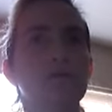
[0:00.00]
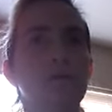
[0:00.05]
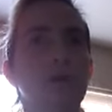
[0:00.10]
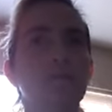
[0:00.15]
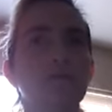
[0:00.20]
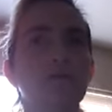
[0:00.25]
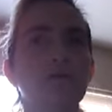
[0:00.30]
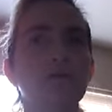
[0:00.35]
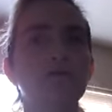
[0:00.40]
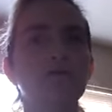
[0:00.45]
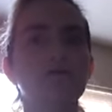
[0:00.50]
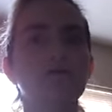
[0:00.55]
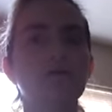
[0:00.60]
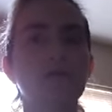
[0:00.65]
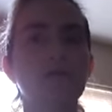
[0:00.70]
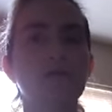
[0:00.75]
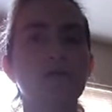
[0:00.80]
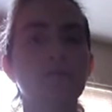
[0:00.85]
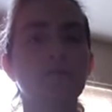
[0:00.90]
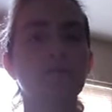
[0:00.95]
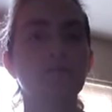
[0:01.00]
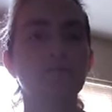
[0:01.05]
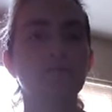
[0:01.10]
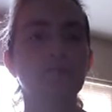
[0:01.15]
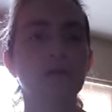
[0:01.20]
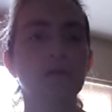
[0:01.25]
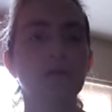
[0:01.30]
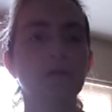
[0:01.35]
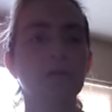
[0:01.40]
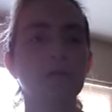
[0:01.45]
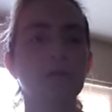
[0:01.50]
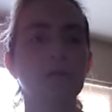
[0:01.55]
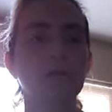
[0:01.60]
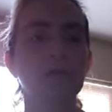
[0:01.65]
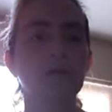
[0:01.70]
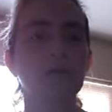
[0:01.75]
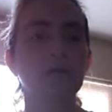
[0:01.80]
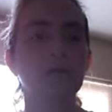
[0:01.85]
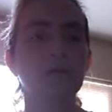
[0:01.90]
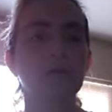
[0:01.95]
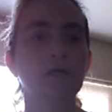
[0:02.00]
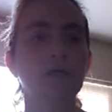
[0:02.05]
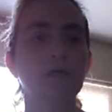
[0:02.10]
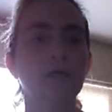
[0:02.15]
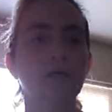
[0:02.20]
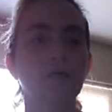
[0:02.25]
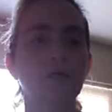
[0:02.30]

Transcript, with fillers: I'm gonna say maybe